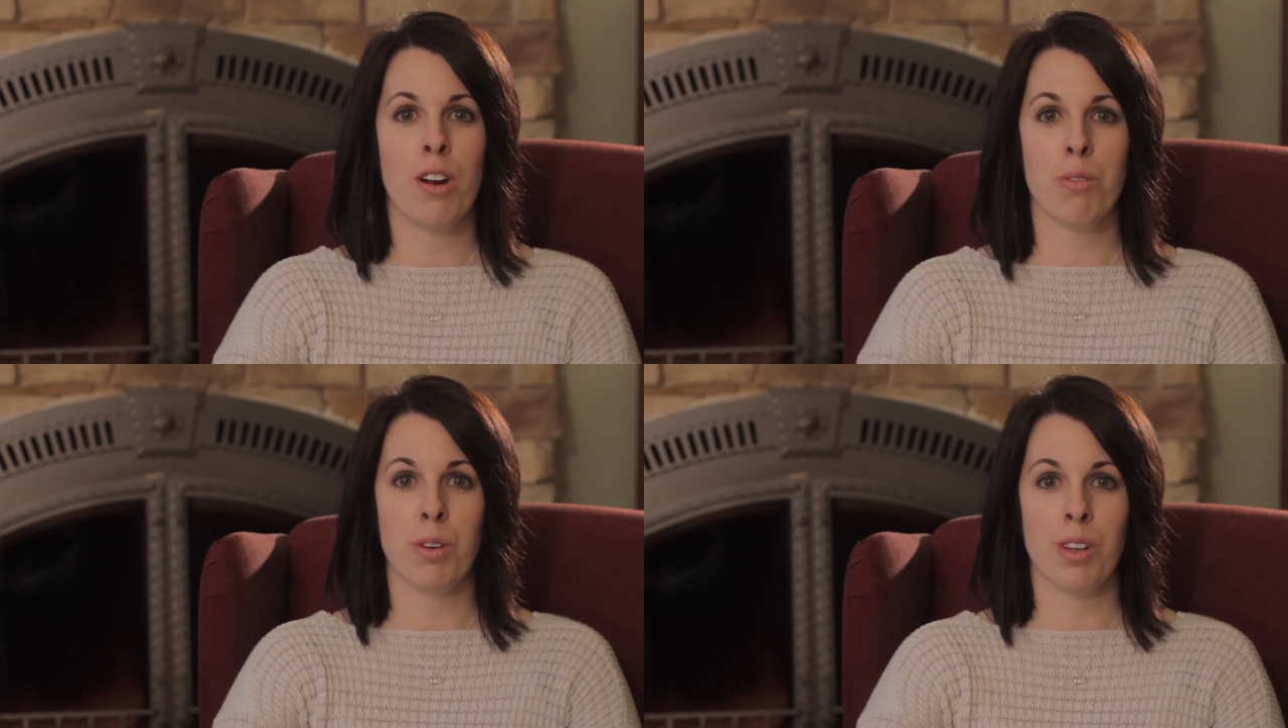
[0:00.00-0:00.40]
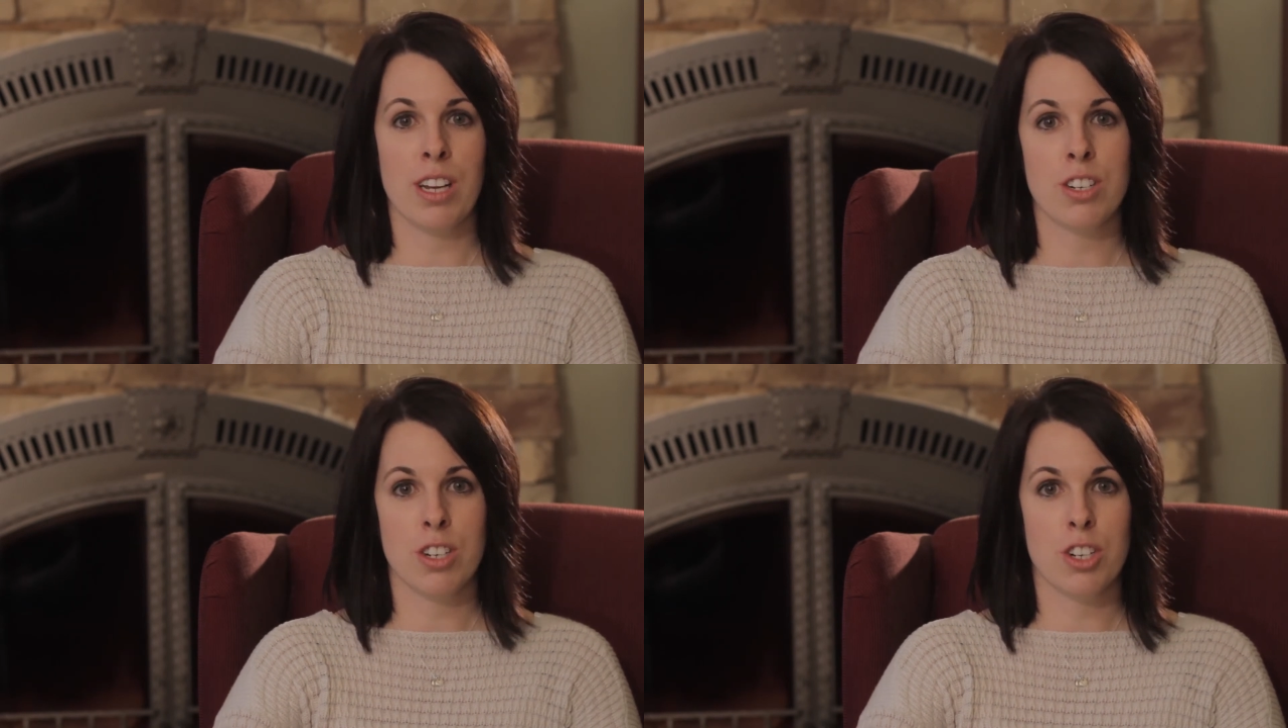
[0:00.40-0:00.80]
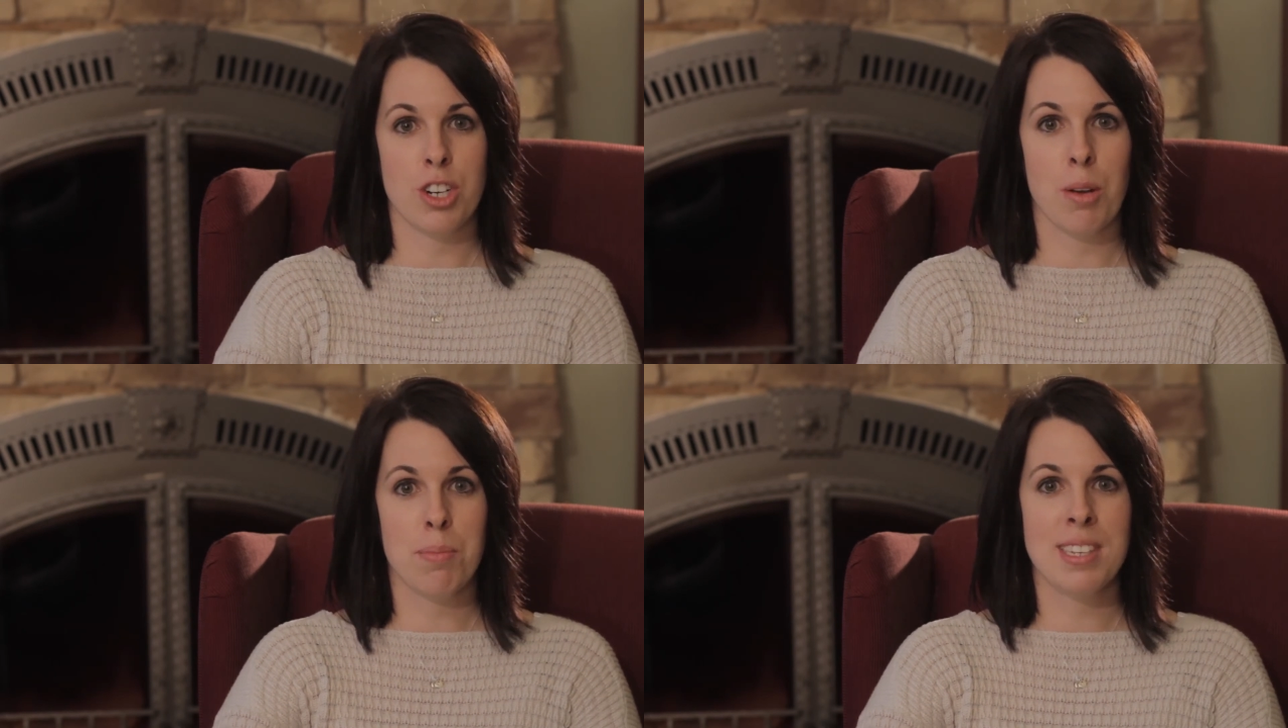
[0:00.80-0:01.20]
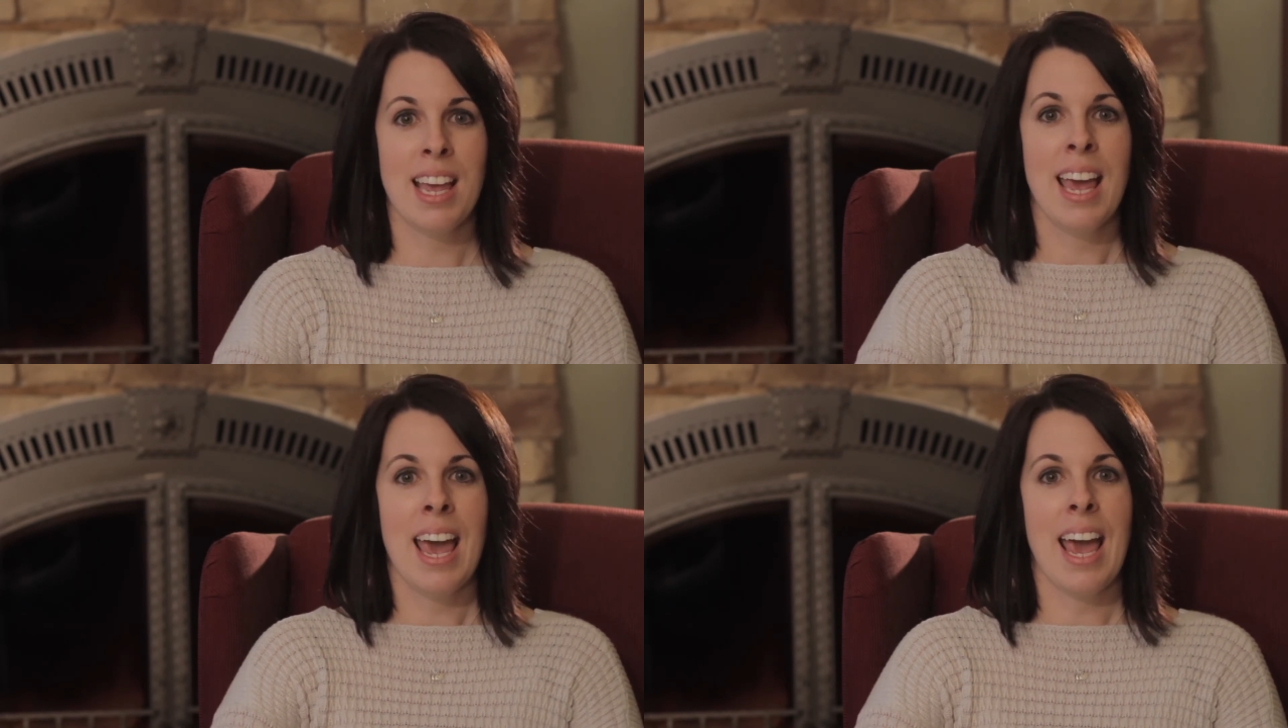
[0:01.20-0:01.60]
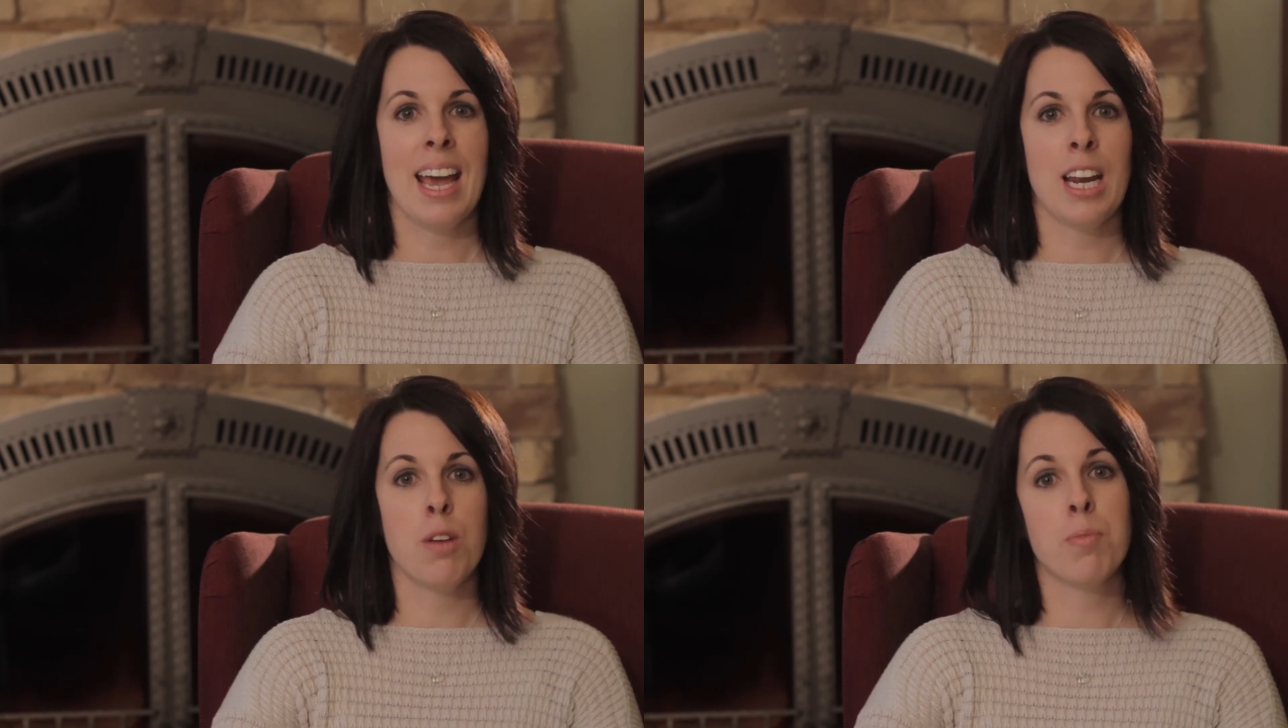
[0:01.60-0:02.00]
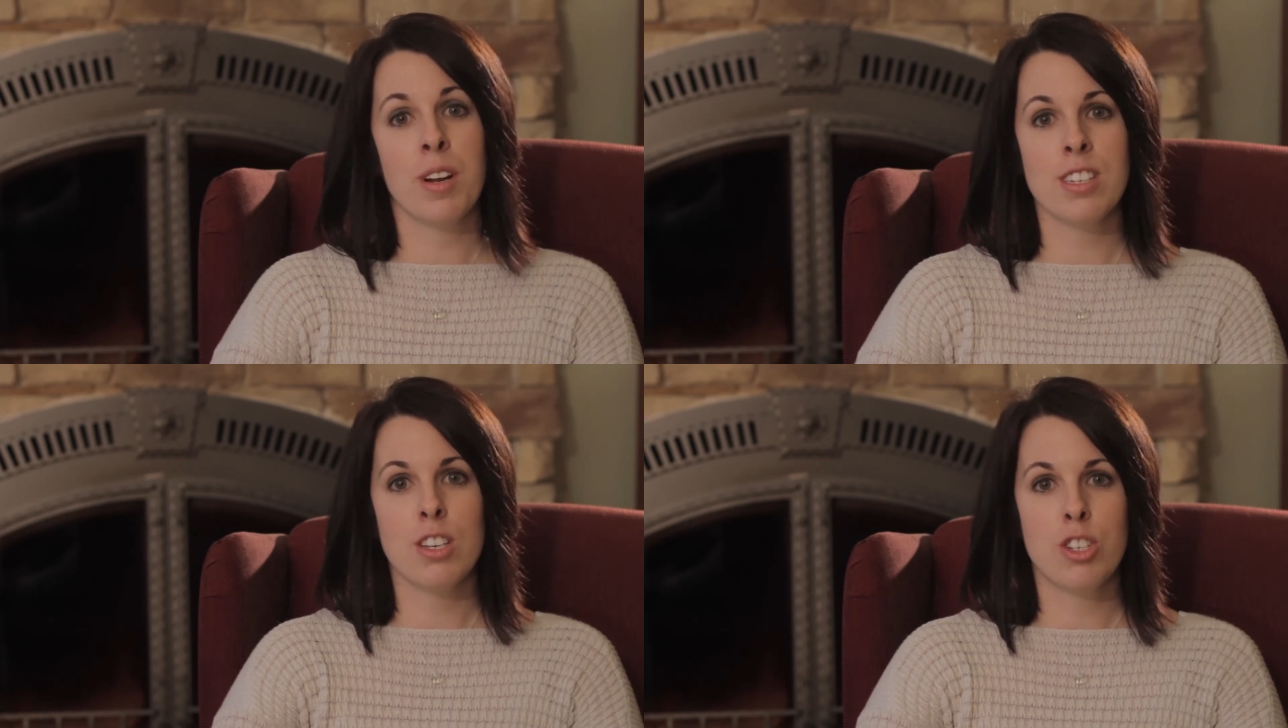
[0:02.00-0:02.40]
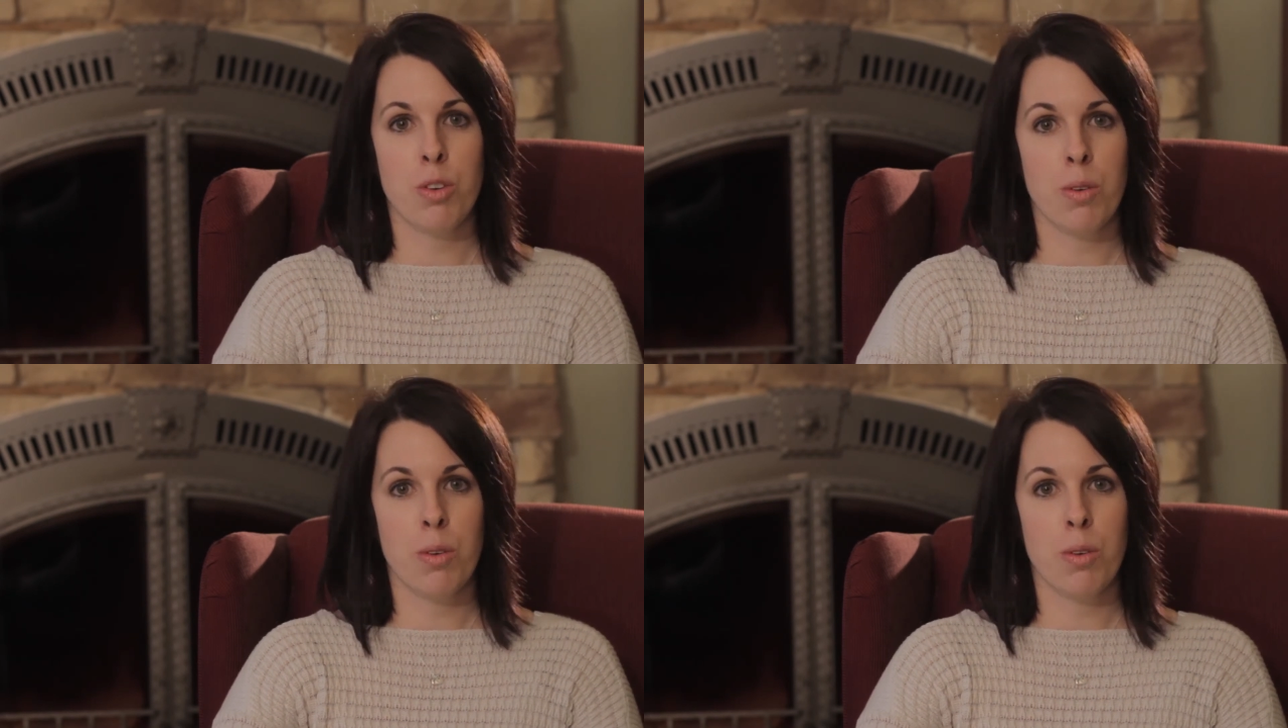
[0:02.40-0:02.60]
of relationships, and He brings us to